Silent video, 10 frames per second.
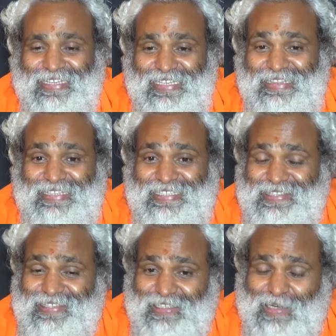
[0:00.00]
In
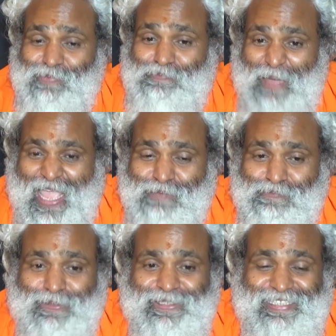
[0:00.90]
this sort of
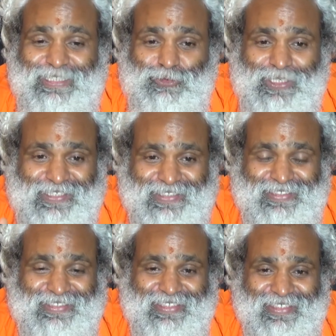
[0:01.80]
painful situations,